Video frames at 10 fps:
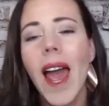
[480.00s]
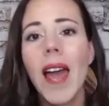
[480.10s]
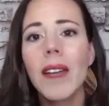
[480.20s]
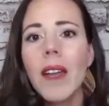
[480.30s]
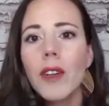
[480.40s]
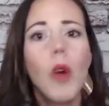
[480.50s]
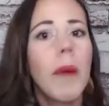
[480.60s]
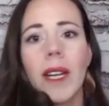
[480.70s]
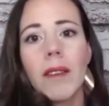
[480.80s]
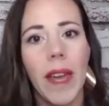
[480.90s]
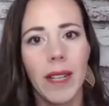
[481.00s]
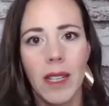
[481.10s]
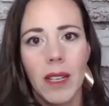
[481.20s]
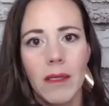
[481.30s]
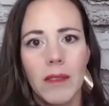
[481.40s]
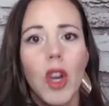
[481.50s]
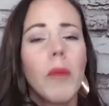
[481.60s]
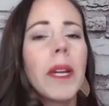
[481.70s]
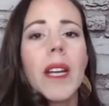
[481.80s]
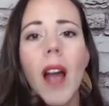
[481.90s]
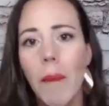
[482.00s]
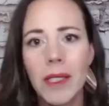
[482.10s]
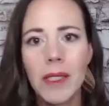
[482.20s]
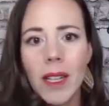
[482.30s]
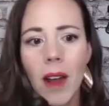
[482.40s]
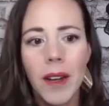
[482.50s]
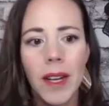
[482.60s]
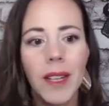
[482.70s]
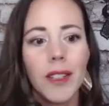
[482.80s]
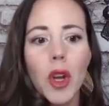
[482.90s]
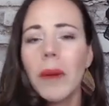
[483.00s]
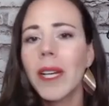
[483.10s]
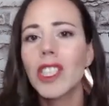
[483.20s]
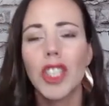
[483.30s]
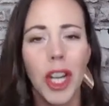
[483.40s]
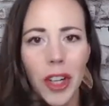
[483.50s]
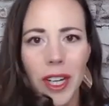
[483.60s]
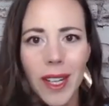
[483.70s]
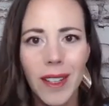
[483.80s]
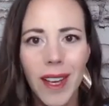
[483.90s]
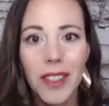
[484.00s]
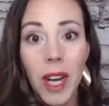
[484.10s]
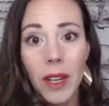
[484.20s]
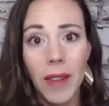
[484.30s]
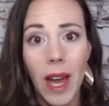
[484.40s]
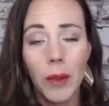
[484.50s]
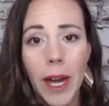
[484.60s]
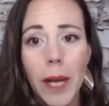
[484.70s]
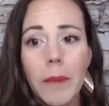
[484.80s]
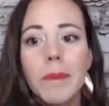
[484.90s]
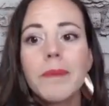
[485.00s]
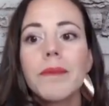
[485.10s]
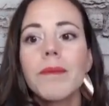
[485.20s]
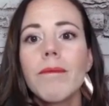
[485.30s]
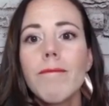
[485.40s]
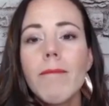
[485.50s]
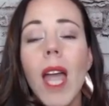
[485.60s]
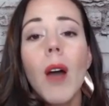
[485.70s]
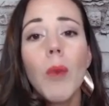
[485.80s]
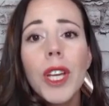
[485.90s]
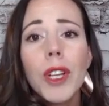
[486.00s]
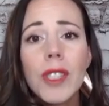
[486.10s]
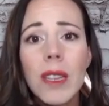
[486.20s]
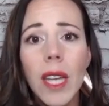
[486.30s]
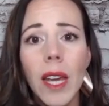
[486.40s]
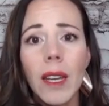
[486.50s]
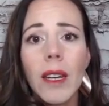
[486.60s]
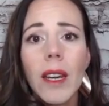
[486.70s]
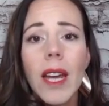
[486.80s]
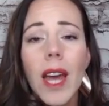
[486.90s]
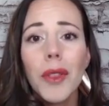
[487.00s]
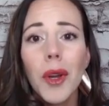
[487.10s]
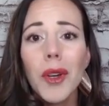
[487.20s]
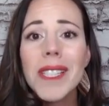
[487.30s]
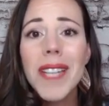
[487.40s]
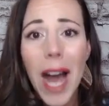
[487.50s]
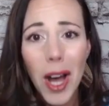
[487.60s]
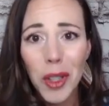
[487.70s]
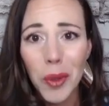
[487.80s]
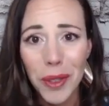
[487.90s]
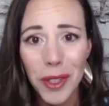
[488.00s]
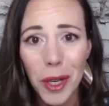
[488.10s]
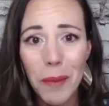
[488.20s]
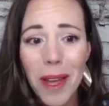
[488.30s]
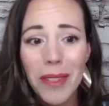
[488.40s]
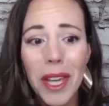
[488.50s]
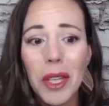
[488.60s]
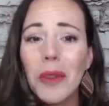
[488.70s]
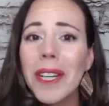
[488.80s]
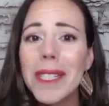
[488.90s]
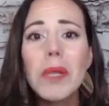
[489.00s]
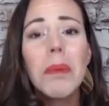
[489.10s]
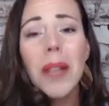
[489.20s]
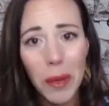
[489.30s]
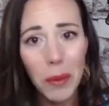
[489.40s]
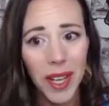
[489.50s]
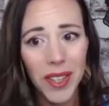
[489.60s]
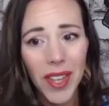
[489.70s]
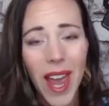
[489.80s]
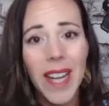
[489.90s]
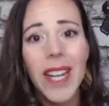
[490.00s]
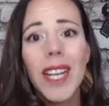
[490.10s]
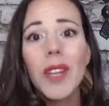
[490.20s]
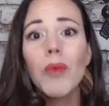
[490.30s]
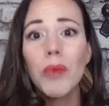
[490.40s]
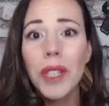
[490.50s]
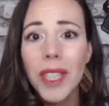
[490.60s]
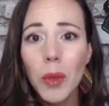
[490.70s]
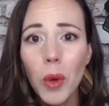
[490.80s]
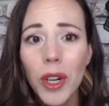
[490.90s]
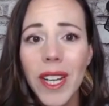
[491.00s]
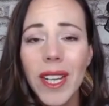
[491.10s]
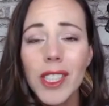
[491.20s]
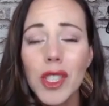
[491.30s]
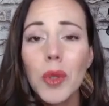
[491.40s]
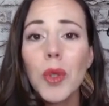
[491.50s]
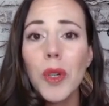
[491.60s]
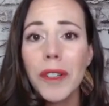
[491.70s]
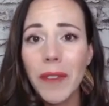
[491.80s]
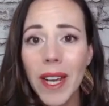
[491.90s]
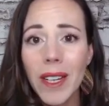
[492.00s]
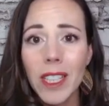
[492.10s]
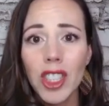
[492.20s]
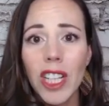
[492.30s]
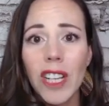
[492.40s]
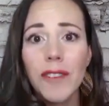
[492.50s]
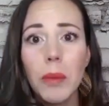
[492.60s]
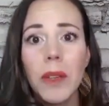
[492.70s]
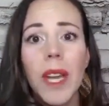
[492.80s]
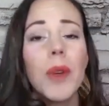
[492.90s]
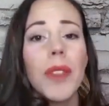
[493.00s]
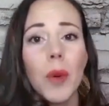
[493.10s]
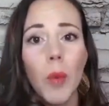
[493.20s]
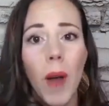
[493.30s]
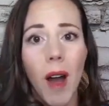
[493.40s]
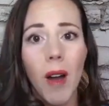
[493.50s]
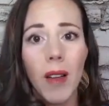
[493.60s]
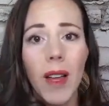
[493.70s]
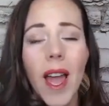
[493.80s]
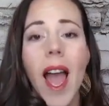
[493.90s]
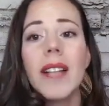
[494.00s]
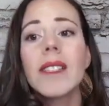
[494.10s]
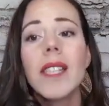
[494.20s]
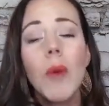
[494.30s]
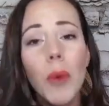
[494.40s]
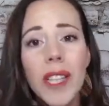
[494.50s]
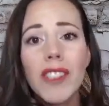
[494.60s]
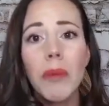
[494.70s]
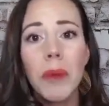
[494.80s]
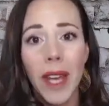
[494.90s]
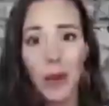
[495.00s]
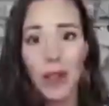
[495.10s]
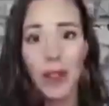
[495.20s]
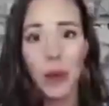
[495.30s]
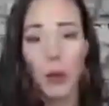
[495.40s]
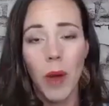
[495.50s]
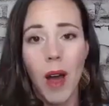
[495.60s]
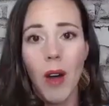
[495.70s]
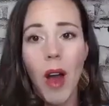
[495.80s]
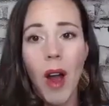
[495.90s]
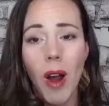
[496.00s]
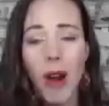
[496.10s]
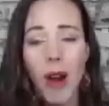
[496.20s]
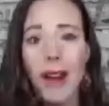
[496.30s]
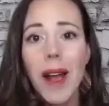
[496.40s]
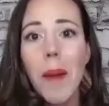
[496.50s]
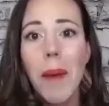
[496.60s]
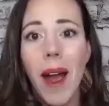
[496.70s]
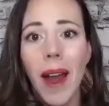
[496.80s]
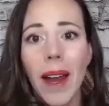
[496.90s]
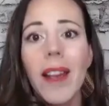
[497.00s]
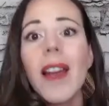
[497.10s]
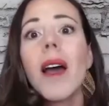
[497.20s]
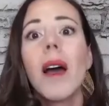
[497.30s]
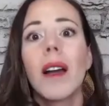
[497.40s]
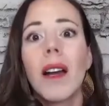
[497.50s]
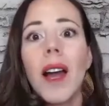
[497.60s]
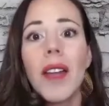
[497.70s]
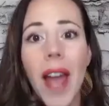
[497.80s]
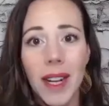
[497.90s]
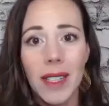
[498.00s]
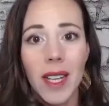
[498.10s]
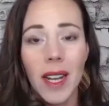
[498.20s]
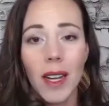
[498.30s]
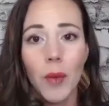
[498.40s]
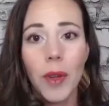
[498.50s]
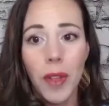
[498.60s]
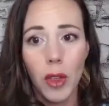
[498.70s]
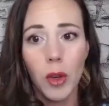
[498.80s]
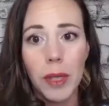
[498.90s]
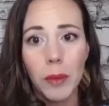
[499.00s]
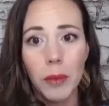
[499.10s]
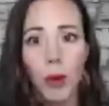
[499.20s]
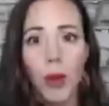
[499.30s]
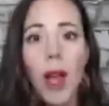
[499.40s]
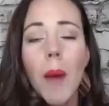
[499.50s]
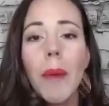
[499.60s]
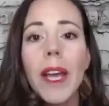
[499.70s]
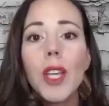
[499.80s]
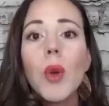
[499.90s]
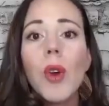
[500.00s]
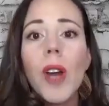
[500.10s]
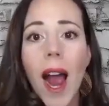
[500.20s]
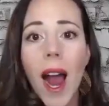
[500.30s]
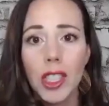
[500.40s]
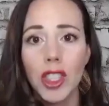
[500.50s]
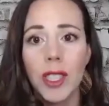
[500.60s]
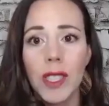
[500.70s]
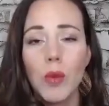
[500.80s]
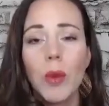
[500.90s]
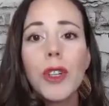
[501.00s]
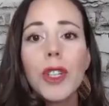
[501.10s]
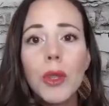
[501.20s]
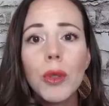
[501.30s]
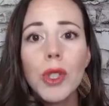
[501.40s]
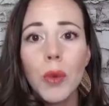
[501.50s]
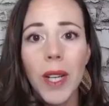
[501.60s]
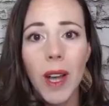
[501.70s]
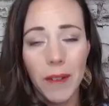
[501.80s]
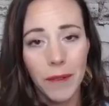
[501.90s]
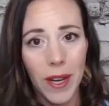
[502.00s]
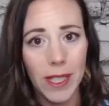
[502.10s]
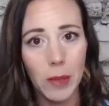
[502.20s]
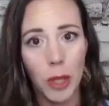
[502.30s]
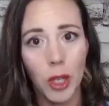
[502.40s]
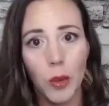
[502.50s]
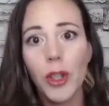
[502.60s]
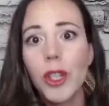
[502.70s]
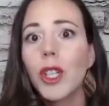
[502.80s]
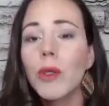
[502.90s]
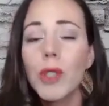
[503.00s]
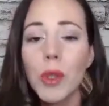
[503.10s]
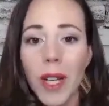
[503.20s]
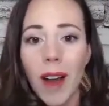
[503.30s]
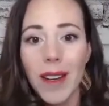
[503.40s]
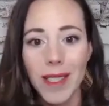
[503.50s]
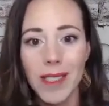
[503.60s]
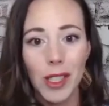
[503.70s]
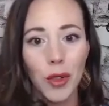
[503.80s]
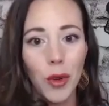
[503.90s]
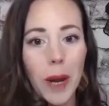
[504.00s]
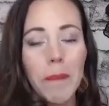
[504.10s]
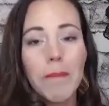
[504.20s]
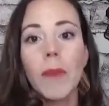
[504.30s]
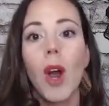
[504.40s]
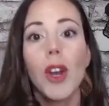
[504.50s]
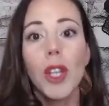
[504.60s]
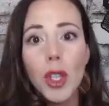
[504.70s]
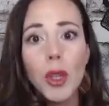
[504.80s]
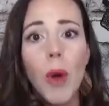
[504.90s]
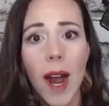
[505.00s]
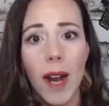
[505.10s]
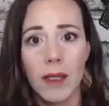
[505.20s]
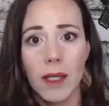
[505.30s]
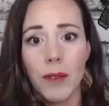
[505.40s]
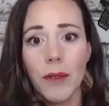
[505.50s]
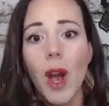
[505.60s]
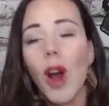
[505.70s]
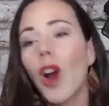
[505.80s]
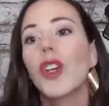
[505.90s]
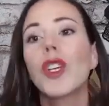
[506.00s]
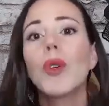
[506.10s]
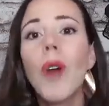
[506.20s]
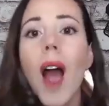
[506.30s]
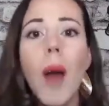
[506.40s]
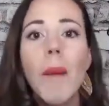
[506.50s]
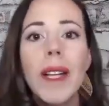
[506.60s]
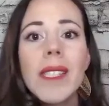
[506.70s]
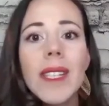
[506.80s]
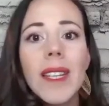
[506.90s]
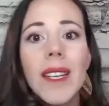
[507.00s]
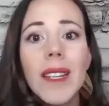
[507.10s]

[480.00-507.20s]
and nobody liked it. Nobody commented on it. Nobody shared it. None of that, right? Well, here's the thing. There is an algorithm that you need to play with, and it can really work to your advantage if you play with it well. And some ways of playing with it well are by connecting with other people, by your actions. What are you doing on Facebook? What are you doing on Instagram? Are you active? Are you commenting?